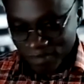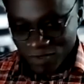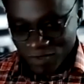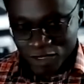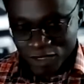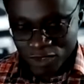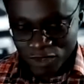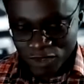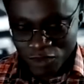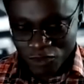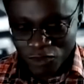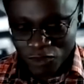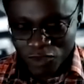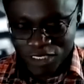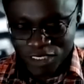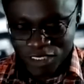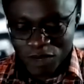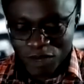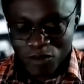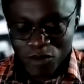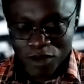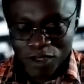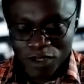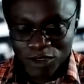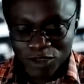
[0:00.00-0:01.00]
So for
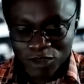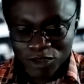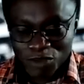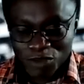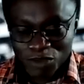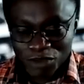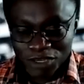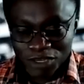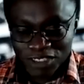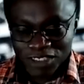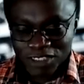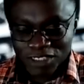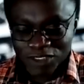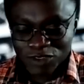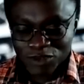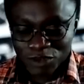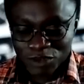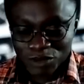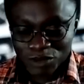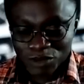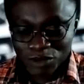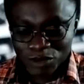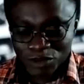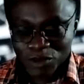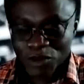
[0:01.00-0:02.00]
someone to purchase
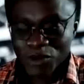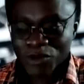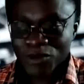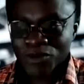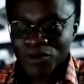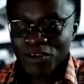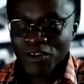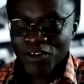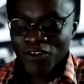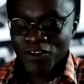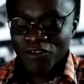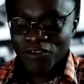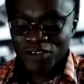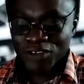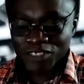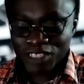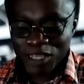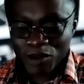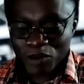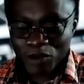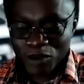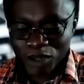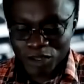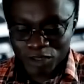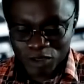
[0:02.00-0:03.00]
crypto, for
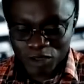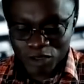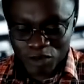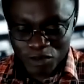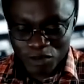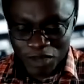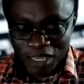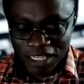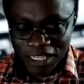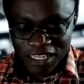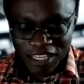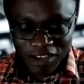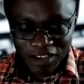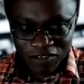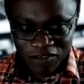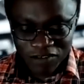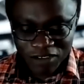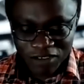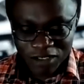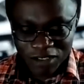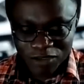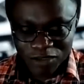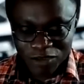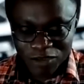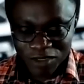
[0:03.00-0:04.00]
someone to make their
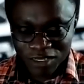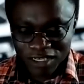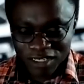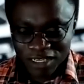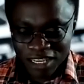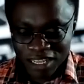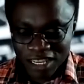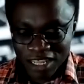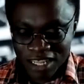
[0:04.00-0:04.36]
first trade,